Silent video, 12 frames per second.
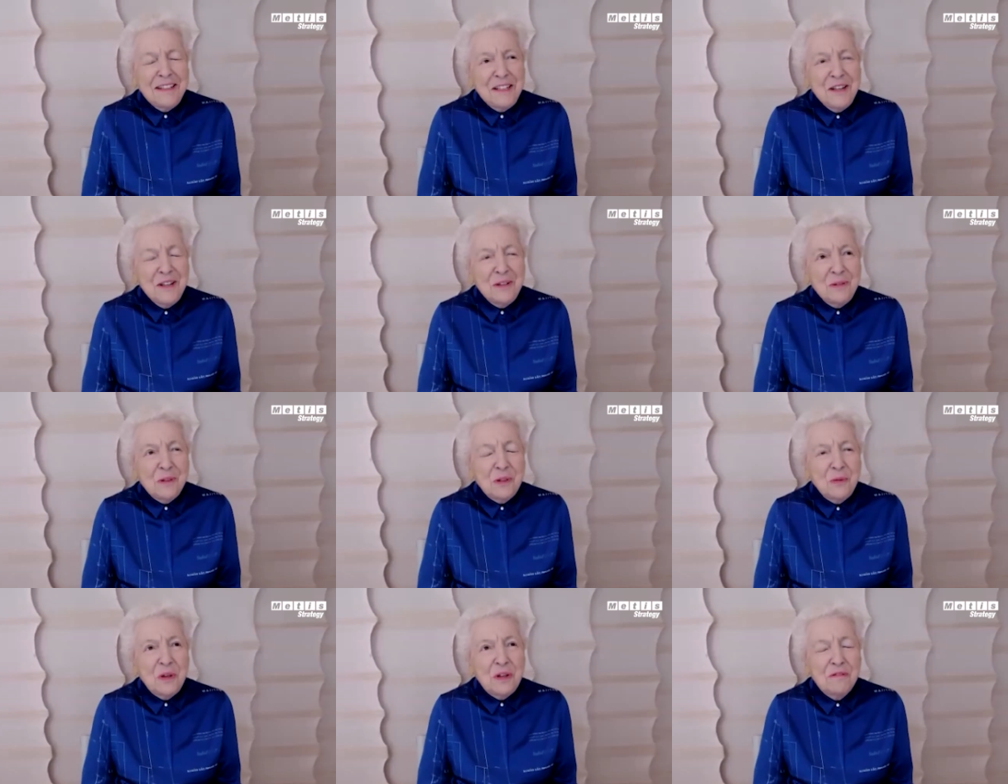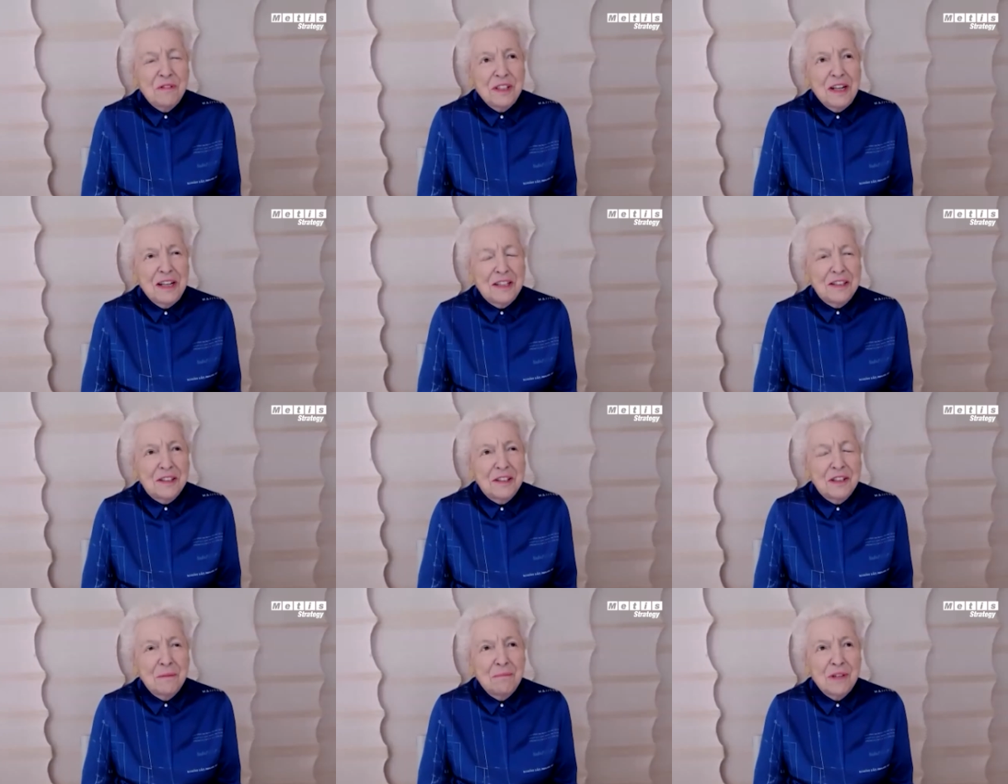didn't use the word resilience
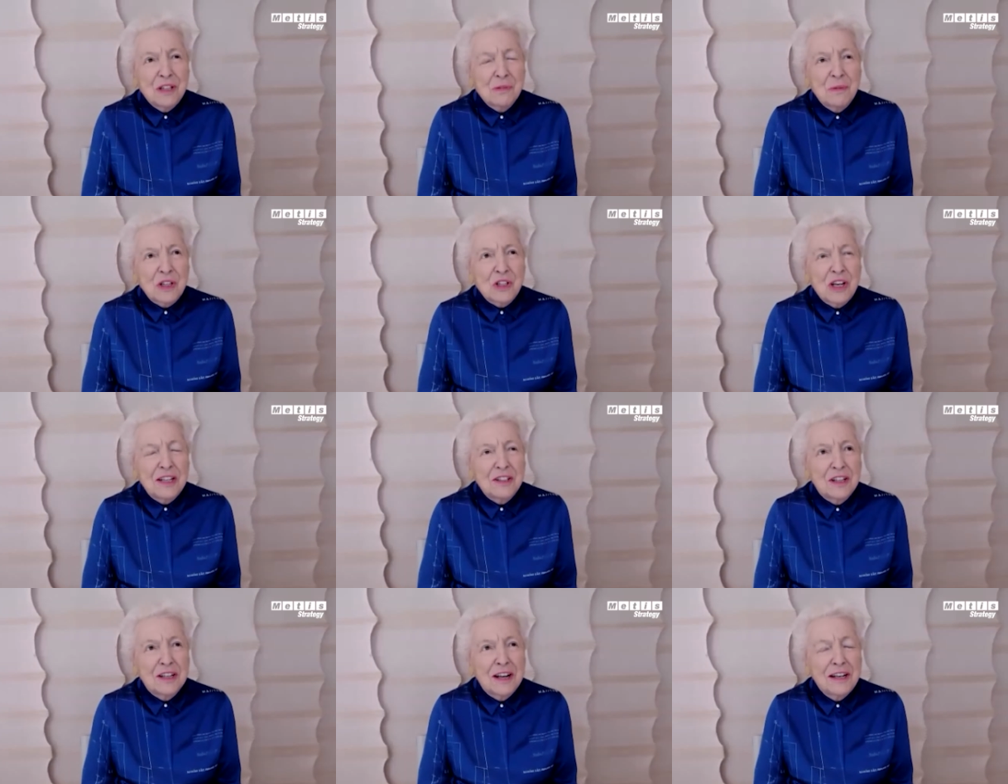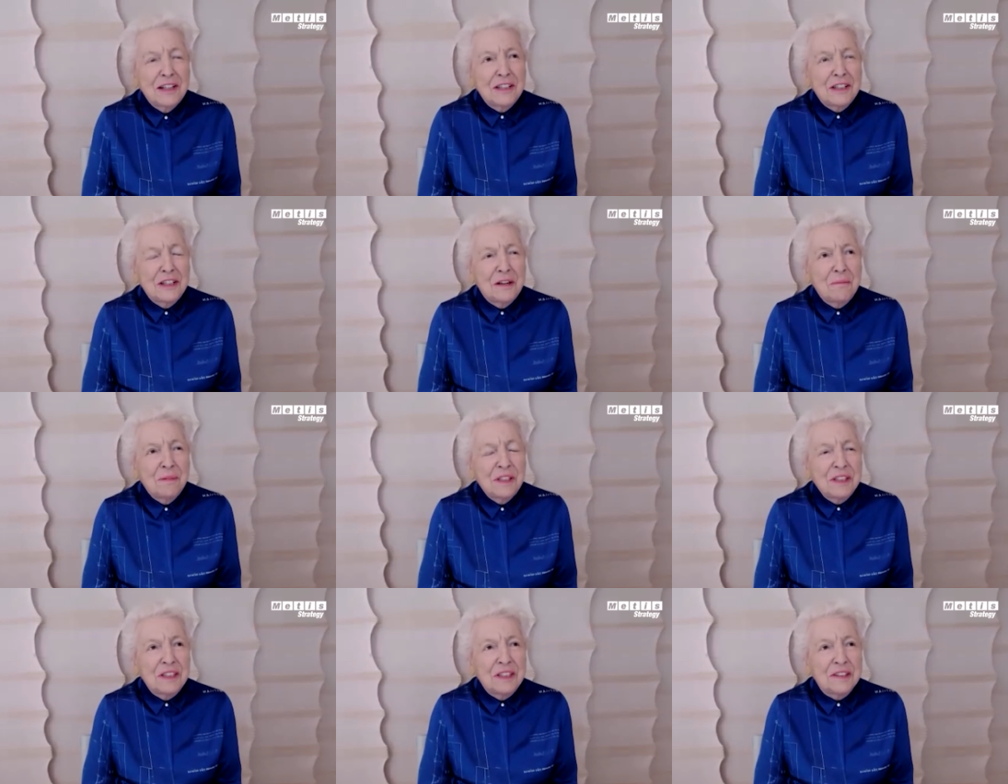until much much later, and I learned it in
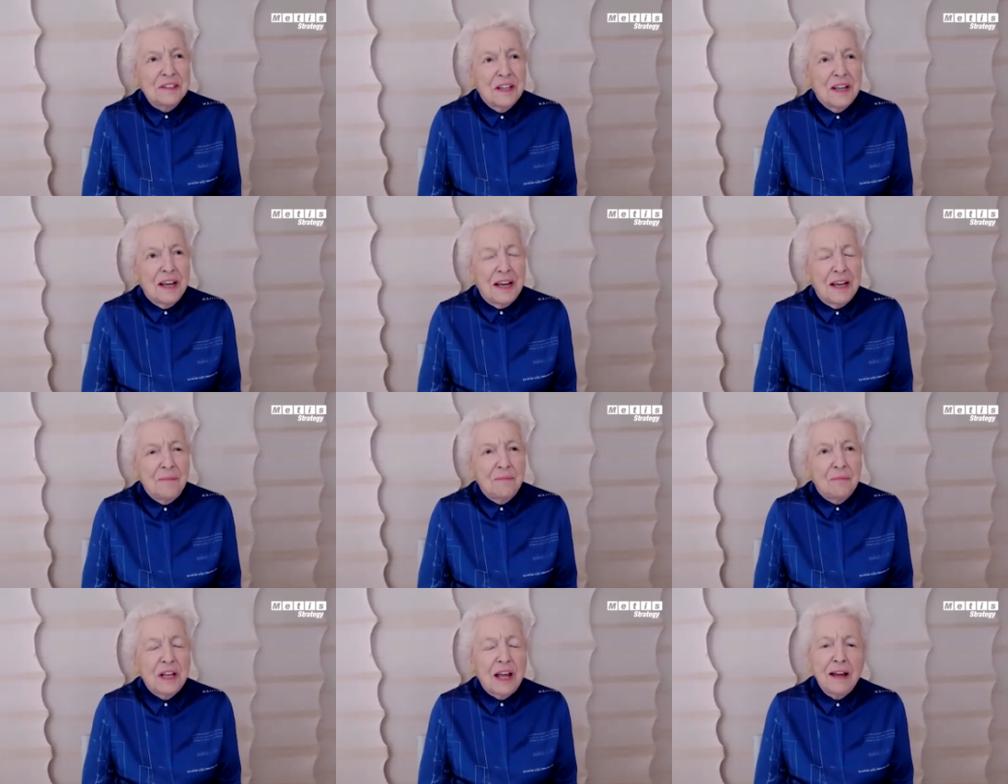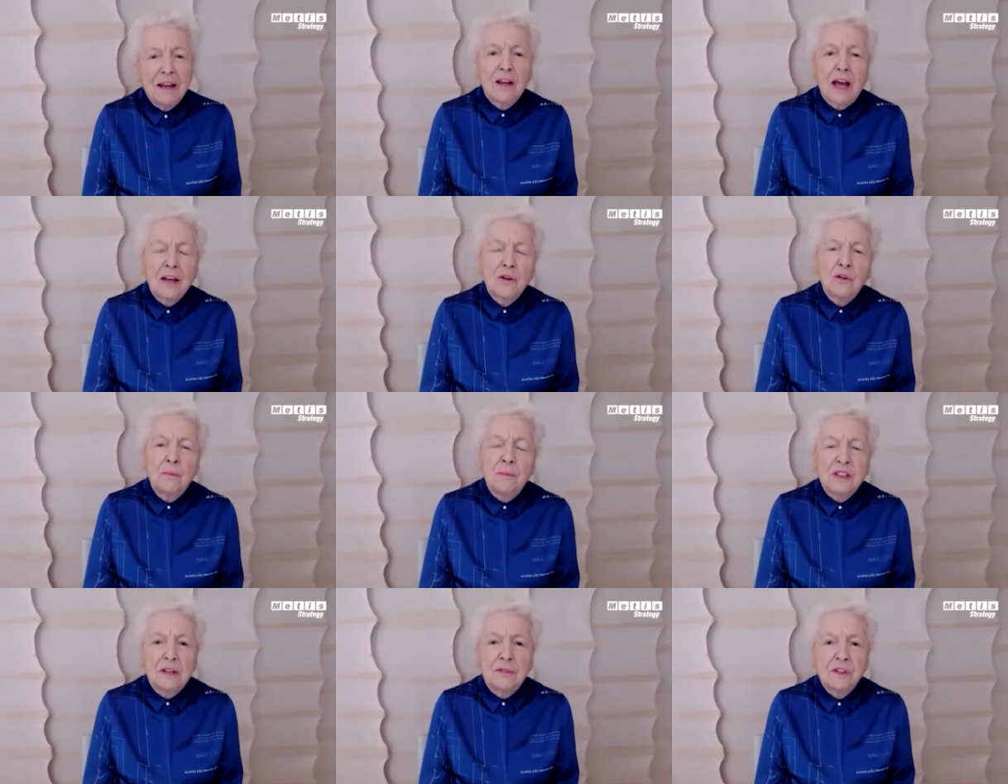business. Um, mm. But I, I call
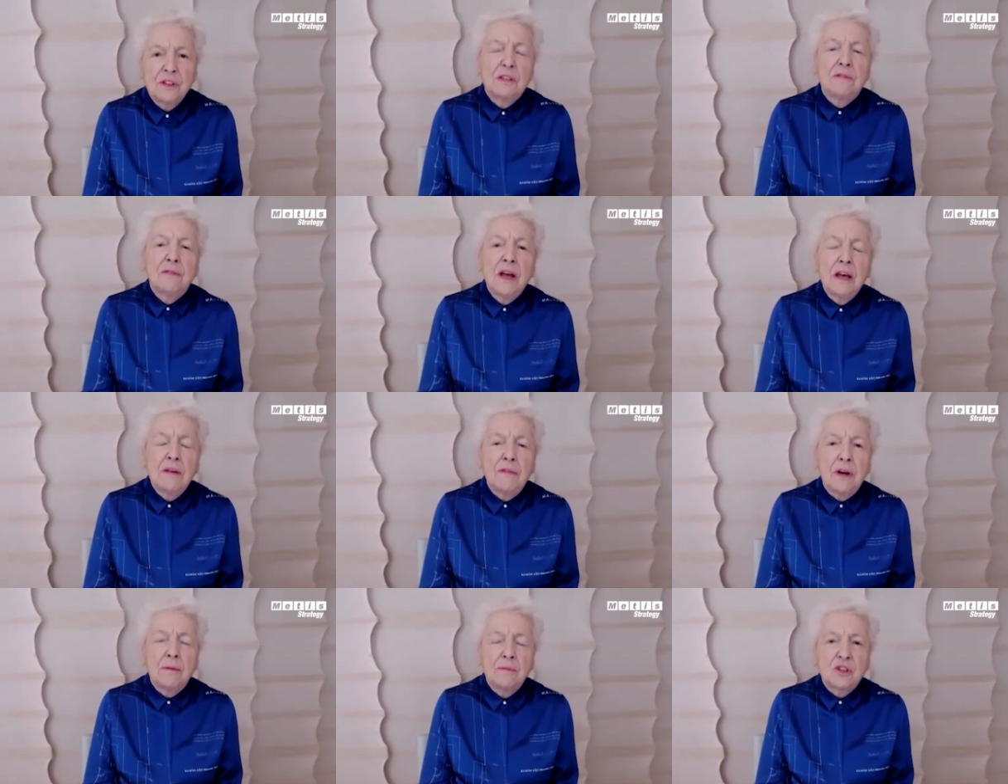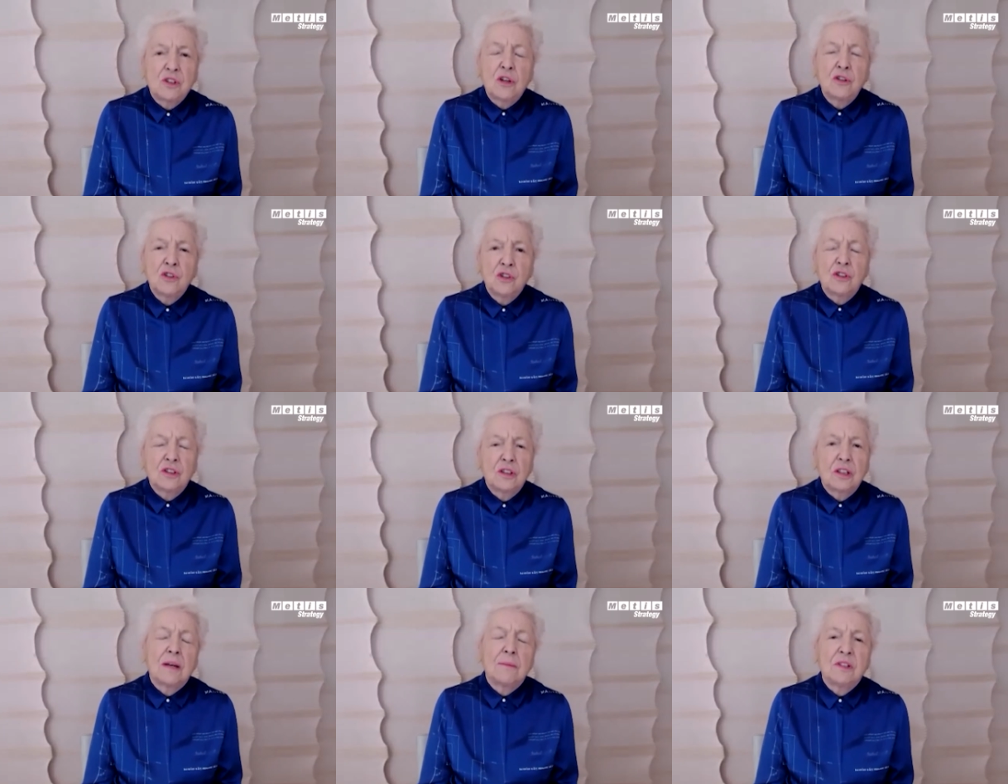myself a survivor. I was conscious
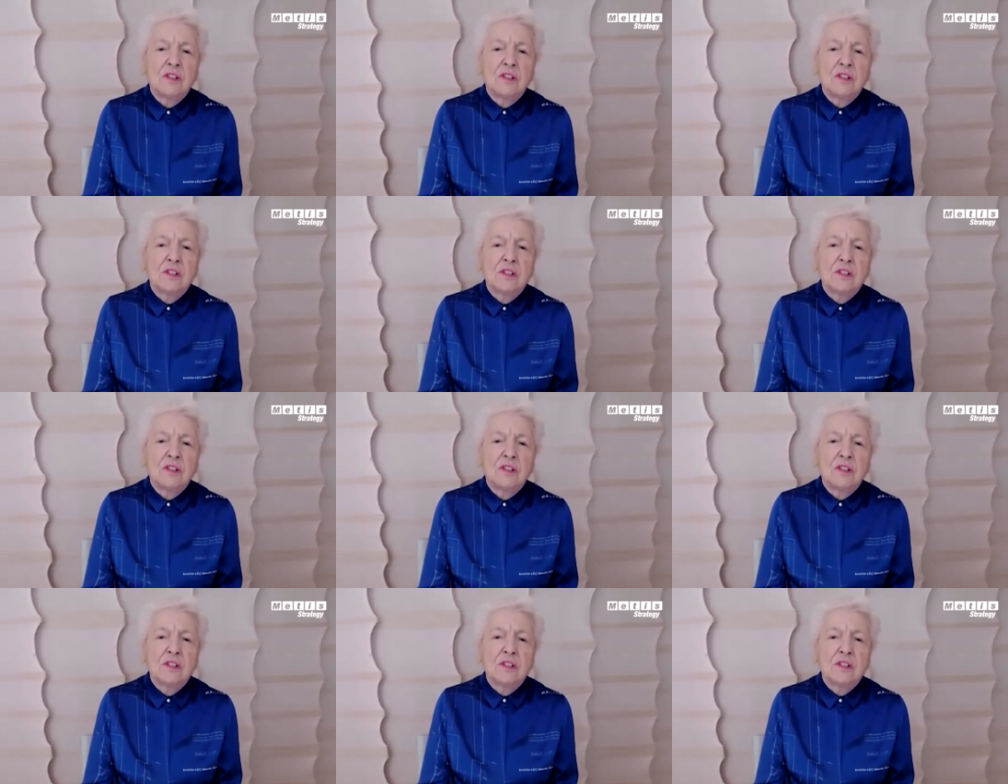that I'm a